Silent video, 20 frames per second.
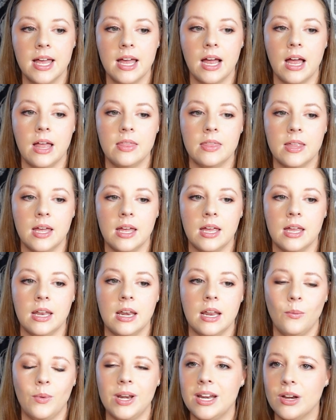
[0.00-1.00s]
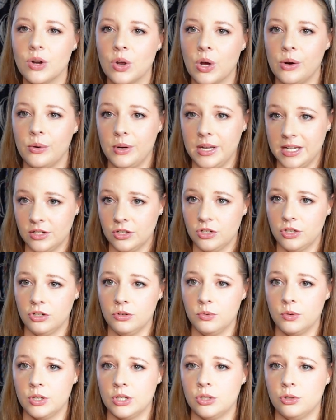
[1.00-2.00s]
And then we didn't go
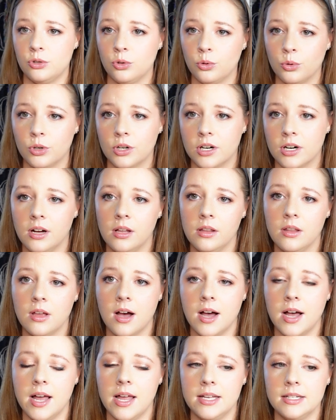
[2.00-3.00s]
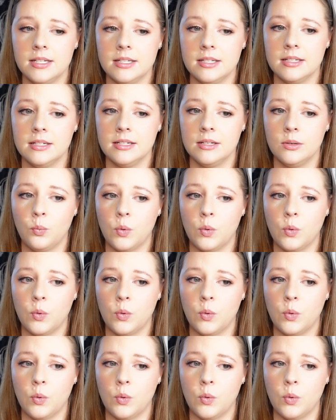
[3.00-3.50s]
into Azure a lot.